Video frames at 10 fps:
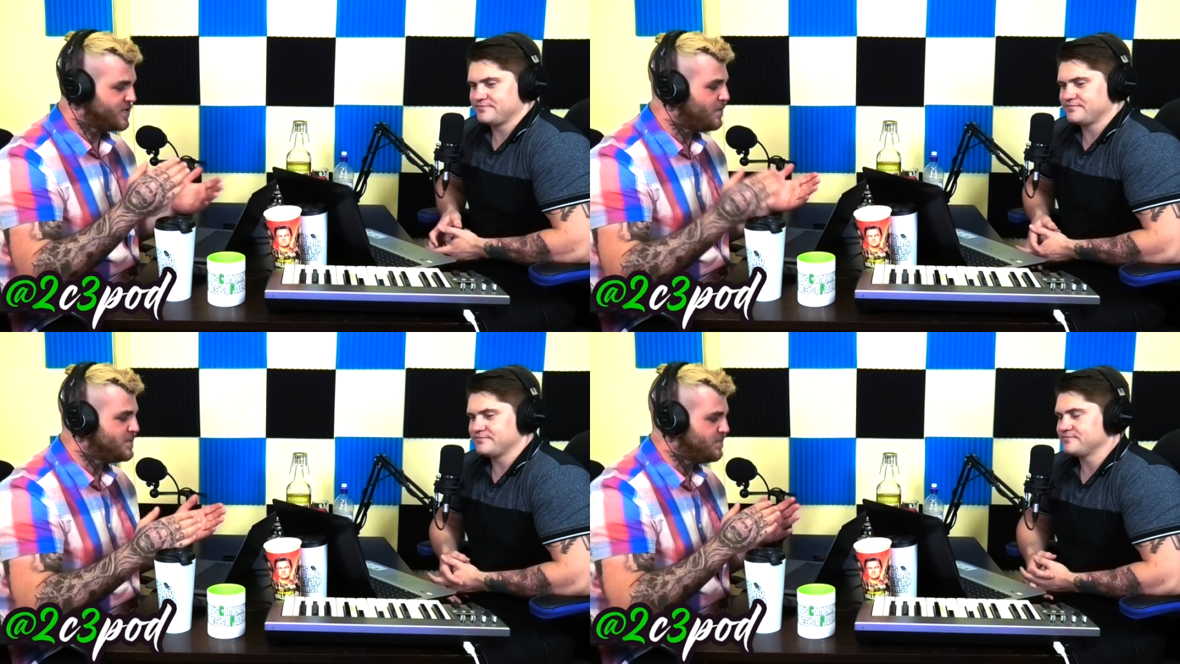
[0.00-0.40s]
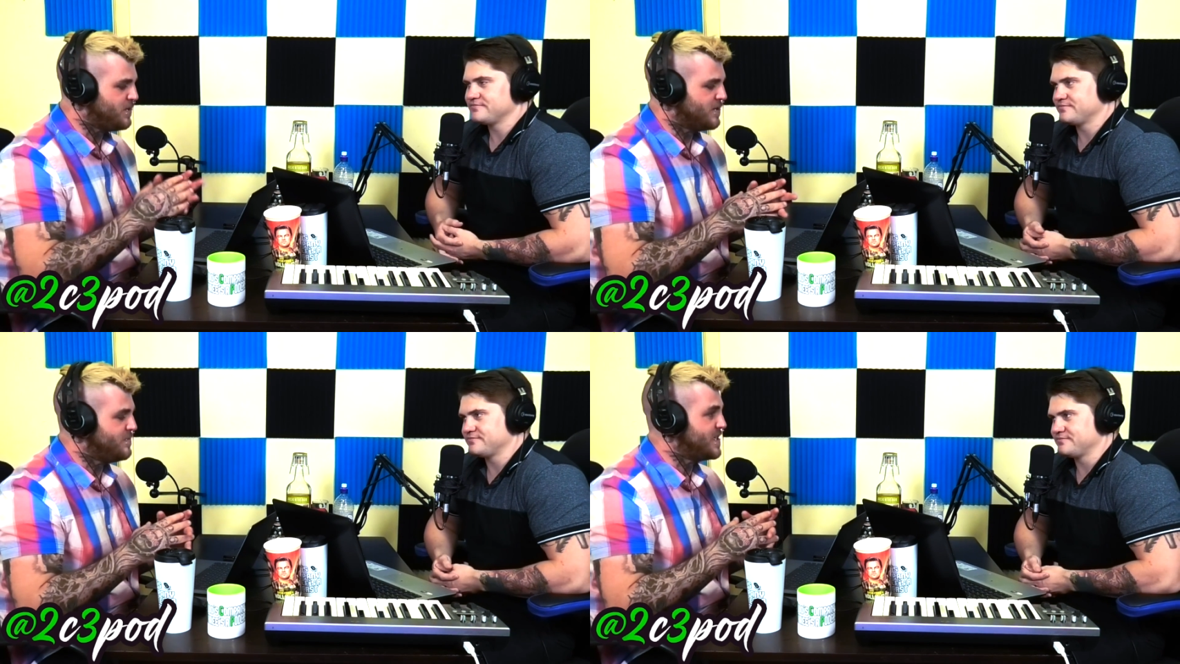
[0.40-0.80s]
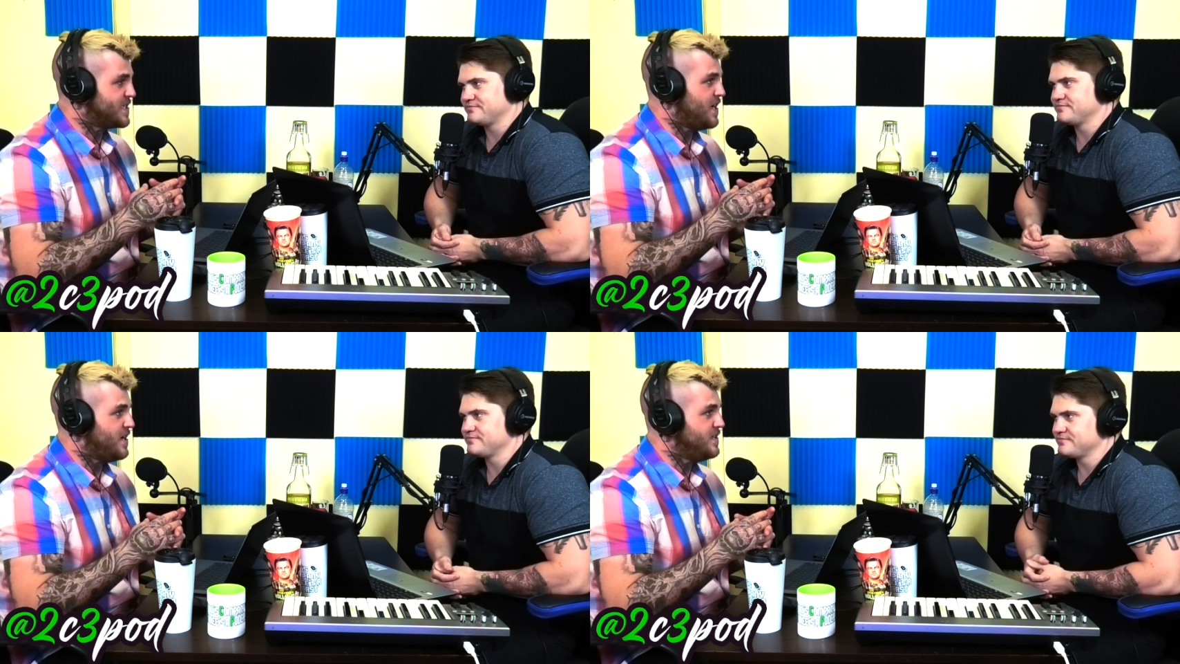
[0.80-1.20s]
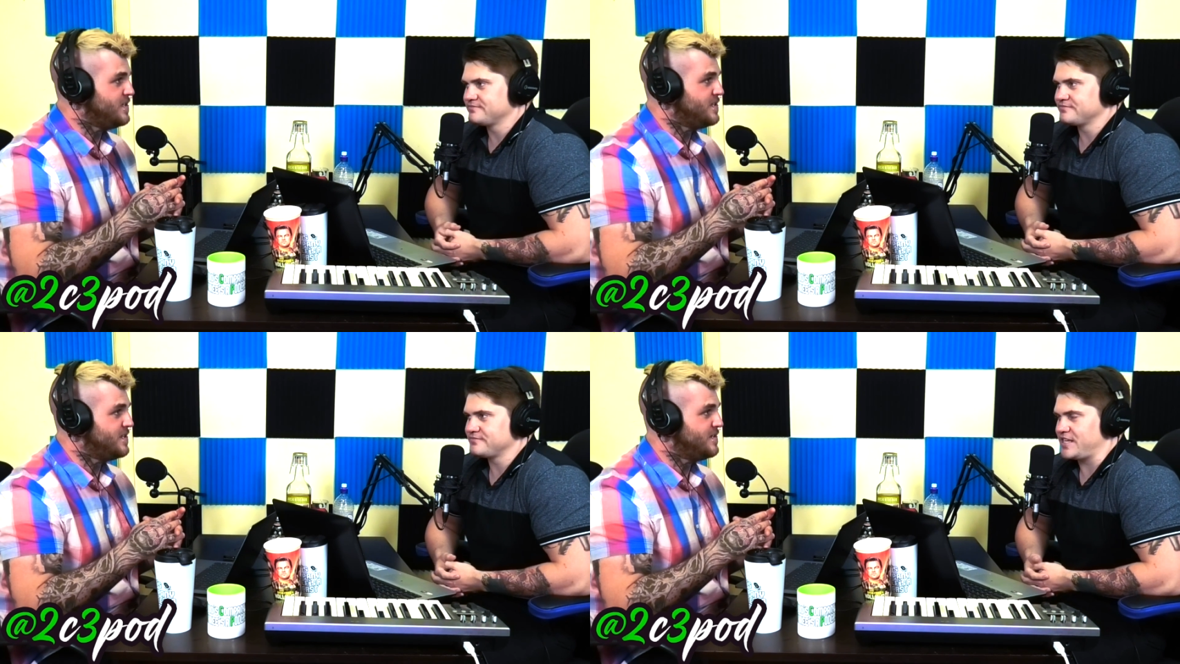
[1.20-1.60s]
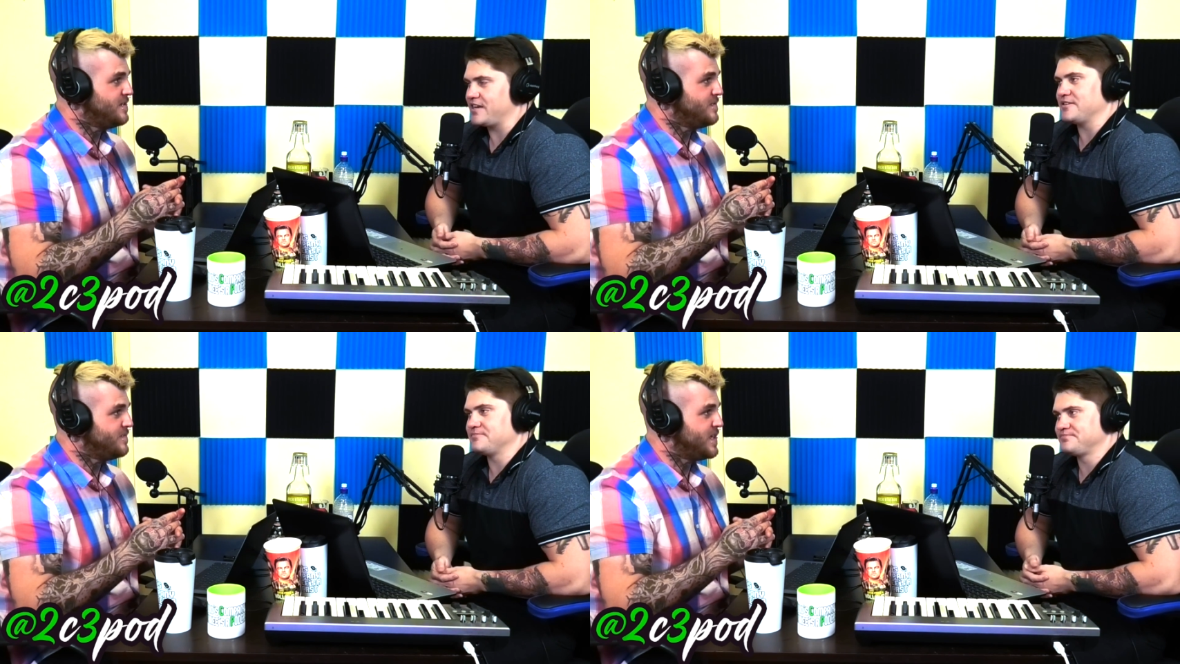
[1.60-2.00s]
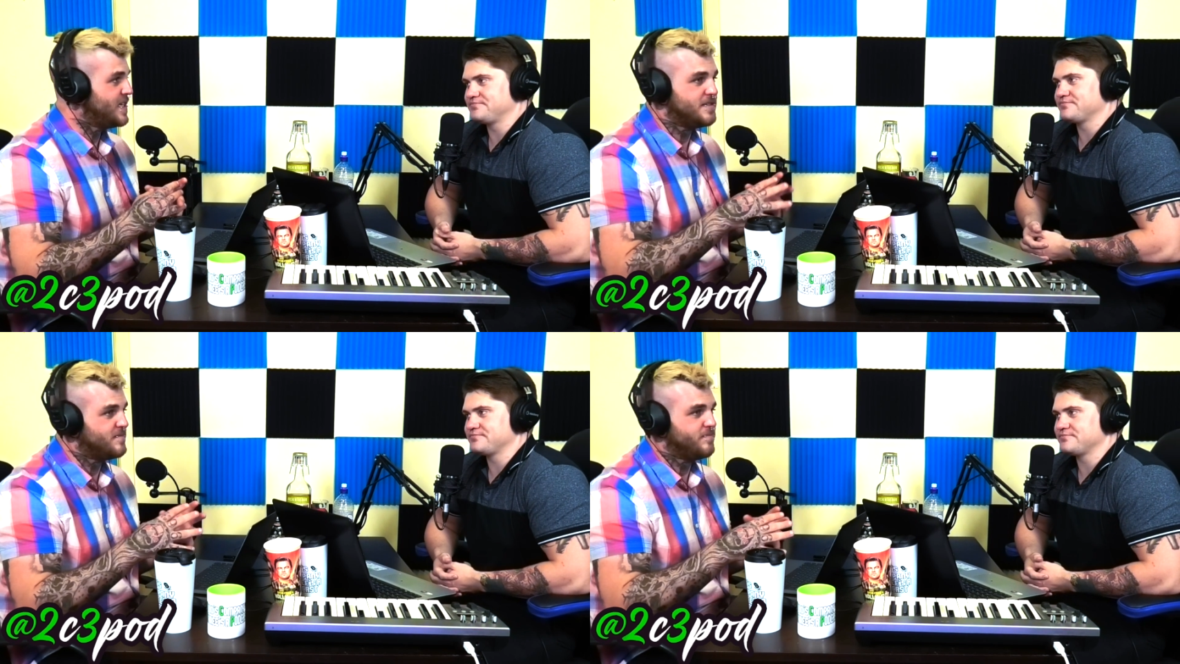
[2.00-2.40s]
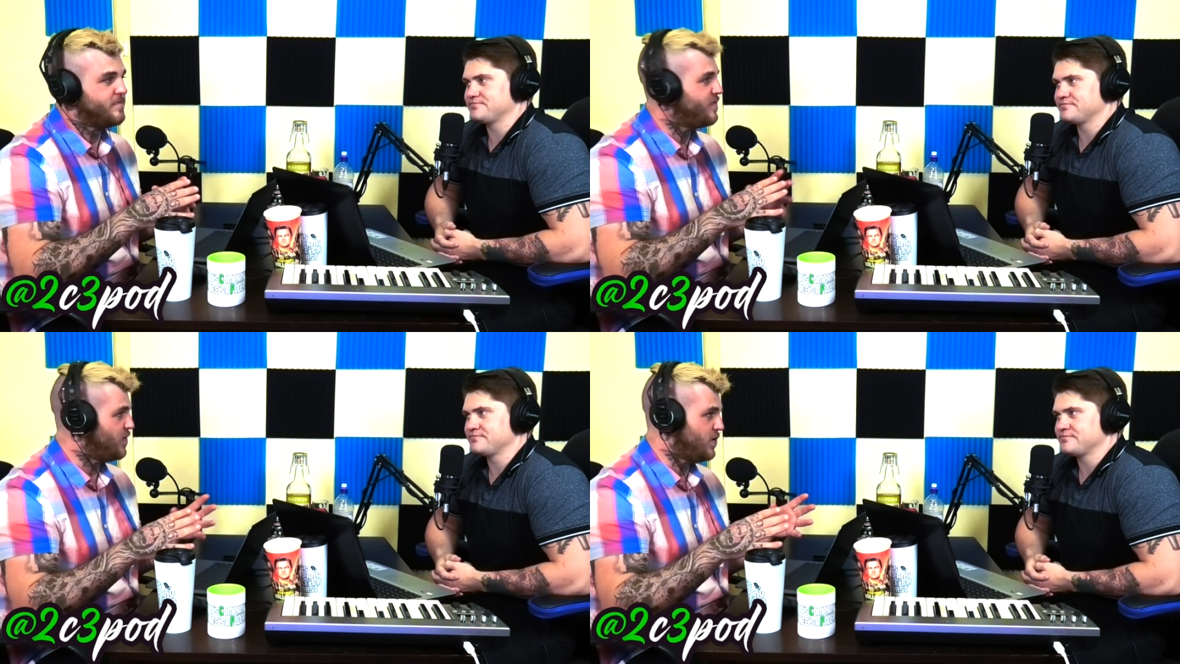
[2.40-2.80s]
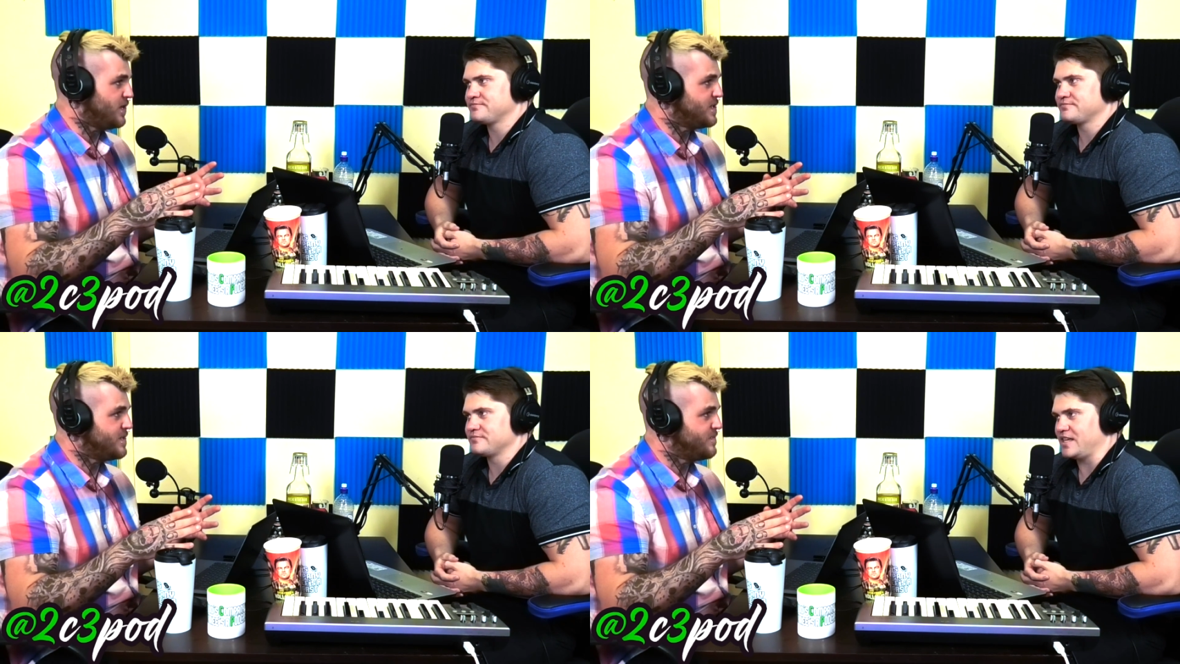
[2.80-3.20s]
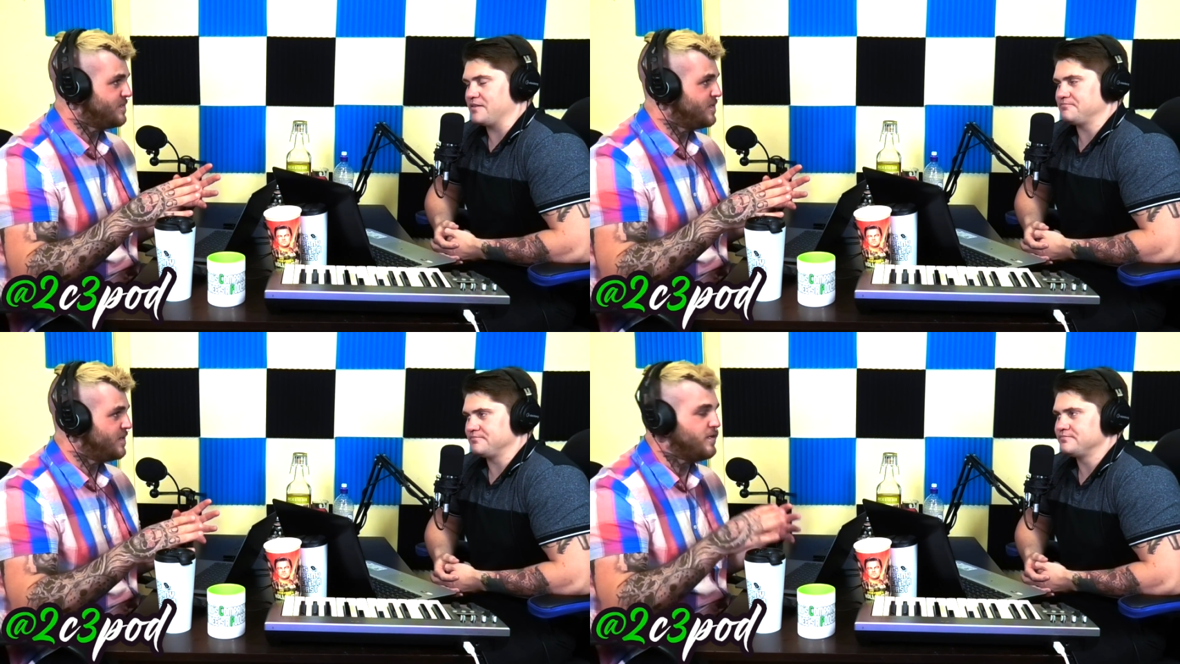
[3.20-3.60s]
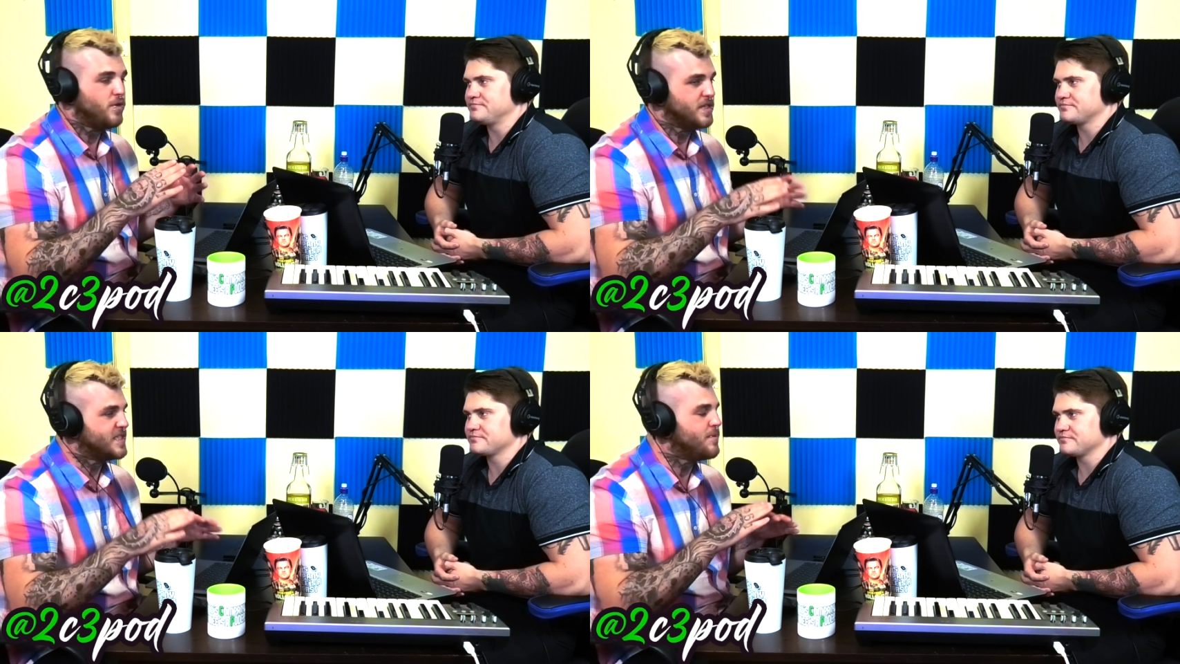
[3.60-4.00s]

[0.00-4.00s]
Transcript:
Speaker 1: top to bottom, this cast, yeah, is flawless. Yep flawless.